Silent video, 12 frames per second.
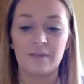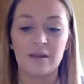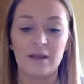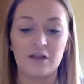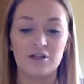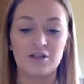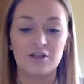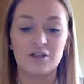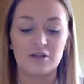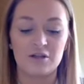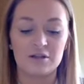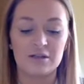As she
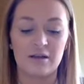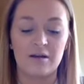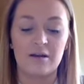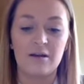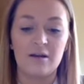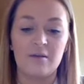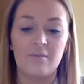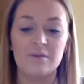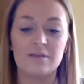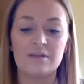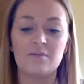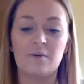shook her son,
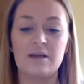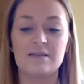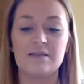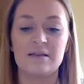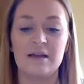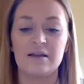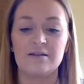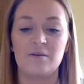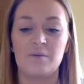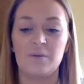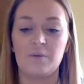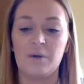Mrs. Weiss's eyes
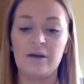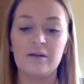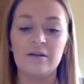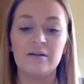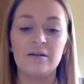opened wide.